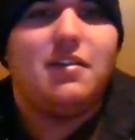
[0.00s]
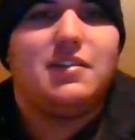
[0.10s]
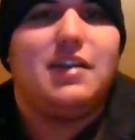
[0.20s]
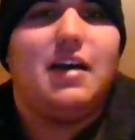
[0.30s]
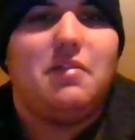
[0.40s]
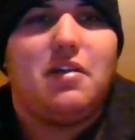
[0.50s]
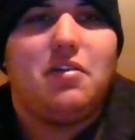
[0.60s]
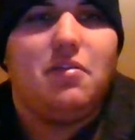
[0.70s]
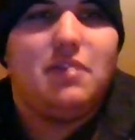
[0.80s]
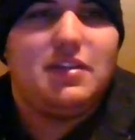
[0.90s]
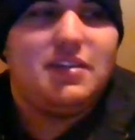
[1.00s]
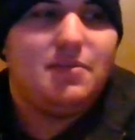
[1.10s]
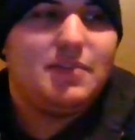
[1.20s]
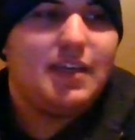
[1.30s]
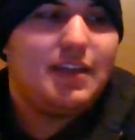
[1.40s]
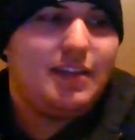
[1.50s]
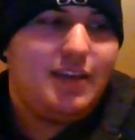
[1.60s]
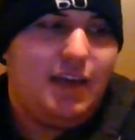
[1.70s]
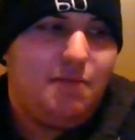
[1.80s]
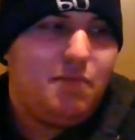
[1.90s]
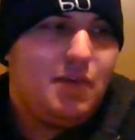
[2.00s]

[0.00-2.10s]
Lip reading: is not at all what it seems like in the game.